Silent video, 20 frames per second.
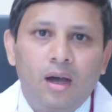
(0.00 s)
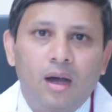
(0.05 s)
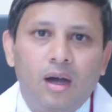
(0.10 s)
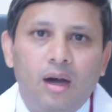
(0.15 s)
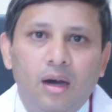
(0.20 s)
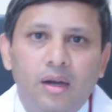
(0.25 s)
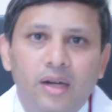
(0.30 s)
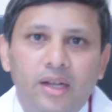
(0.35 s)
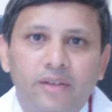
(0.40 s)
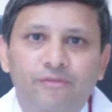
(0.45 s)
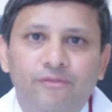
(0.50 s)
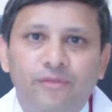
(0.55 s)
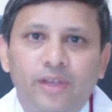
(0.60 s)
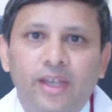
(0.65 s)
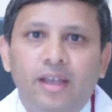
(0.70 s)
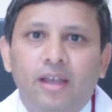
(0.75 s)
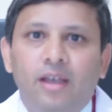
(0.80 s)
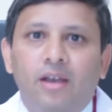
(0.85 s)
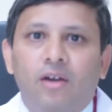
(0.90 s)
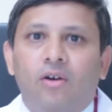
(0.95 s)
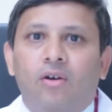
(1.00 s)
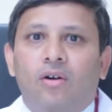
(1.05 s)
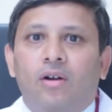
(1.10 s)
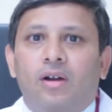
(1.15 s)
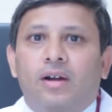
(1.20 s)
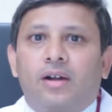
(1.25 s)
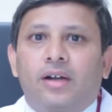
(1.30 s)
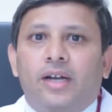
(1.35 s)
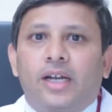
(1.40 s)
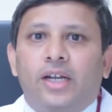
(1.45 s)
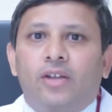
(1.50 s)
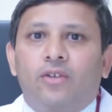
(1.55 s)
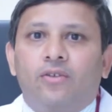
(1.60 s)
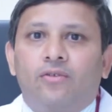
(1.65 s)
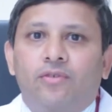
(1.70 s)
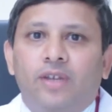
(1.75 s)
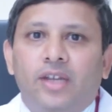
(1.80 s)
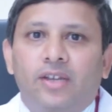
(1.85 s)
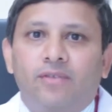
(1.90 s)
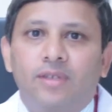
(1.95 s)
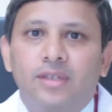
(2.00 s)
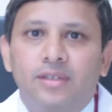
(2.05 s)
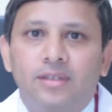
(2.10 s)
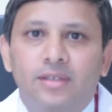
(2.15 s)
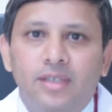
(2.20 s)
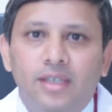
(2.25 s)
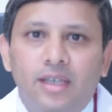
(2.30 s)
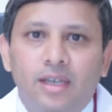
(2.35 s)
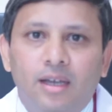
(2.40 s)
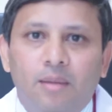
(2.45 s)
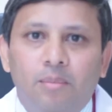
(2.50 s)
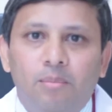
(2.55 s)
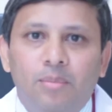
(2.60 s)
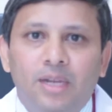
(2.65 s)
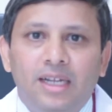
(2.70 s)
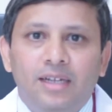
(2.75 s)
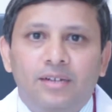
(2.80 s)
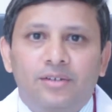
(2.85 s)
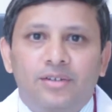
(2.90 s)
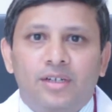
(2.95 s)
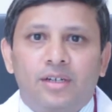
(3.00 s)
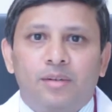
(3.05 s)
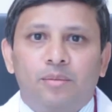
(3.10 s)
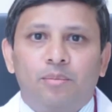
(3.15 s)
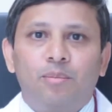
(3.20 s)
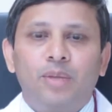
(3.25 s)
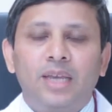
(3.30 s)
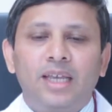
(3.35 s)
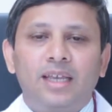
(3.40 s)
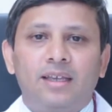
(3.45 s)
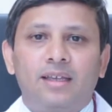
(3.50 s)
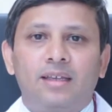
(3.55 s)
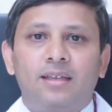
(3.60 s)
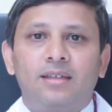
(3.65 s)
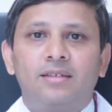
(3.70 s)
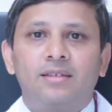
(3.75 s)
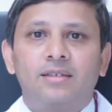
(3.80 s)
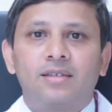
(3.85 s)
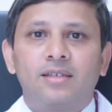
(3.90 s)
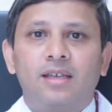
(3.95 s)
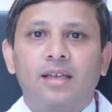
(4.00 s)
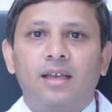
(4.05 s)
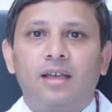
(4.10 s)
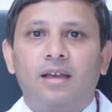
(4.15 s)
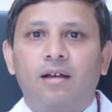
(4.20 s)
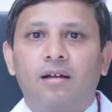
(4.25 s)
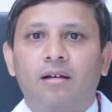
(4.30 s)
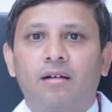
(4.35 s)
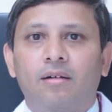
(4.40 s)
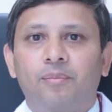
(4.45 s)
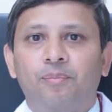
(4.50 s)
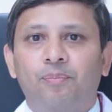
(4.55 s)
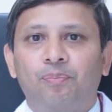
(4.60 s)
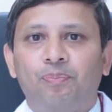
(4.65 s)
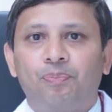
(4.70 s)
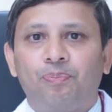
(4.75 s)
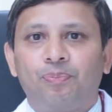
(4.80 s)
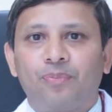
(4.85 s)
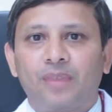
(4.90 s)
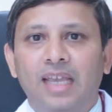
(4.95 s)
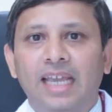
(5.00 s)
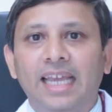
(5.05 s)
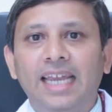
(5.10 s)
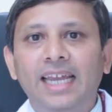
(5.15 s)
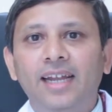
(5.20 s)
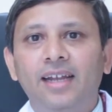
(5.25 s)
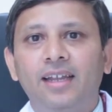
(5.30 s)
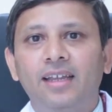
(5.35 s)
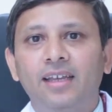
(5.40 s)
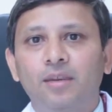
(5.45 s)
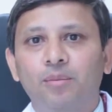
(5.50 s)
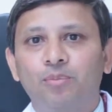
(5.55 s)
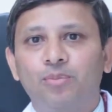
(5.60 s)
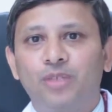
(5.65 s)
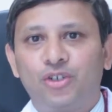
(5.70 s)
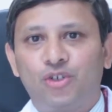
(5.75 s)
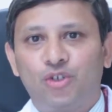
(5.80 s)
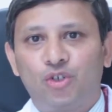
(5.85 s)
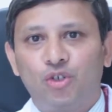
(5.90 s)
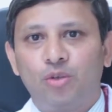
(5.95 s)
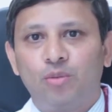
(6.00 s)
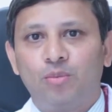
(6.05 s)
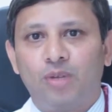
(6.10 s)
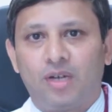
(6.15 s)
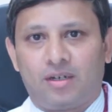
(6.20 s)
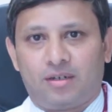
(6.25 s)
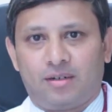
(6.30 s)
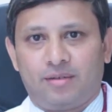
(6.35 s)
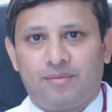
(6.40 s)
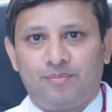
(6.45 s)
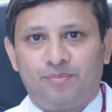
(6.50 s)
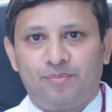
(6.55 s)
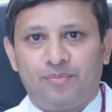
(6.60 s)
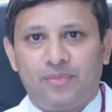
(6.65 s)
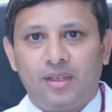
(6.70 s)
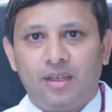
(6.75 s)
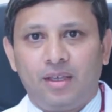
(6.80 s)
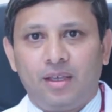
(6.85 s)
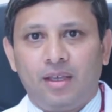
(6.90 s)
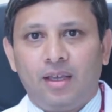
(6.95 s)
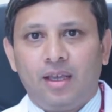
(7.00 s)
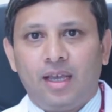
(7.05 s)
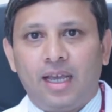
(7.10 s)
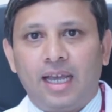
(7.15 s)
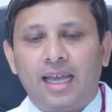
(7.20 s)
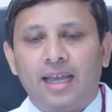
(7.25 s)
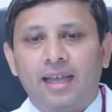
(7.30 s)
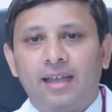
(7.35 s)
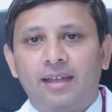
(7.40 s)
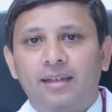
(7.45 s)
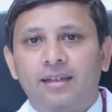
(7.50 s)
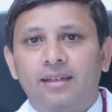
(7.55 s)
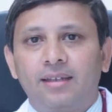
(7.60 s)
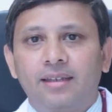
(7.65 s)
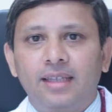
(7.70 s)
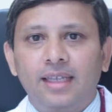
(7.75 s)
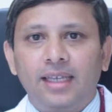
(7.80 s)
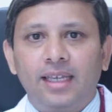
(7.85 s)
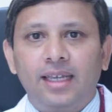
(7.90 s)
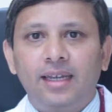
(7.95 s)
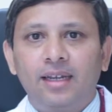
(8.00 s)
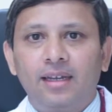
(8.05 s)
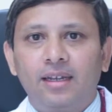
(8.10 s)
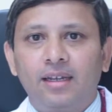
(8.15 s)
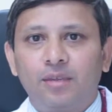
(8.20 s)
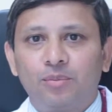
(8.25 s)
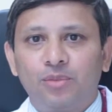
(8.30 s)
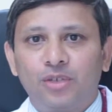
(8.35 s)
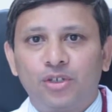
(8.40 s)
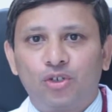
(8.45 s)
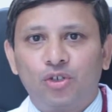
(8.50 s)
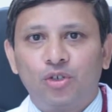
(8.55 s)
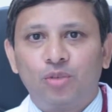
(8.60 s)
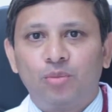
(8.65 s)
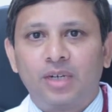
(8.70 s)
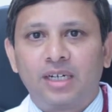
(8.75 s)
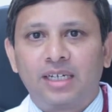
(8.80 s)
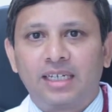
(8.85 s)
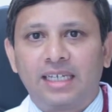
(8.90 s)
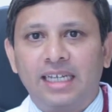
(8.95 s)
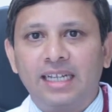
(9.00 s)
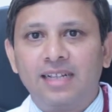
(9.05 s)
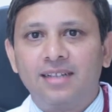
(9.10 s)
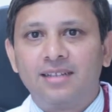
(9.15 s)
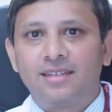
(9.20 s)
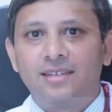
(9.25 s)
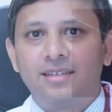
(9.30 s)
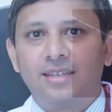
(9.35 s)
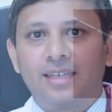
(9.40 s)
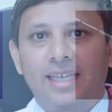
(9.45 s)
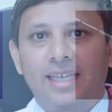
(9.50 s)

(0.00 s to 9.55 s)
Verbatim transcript: RFA or radiofrequency ablation means heating up the tumor, and the heating up the tumor kills the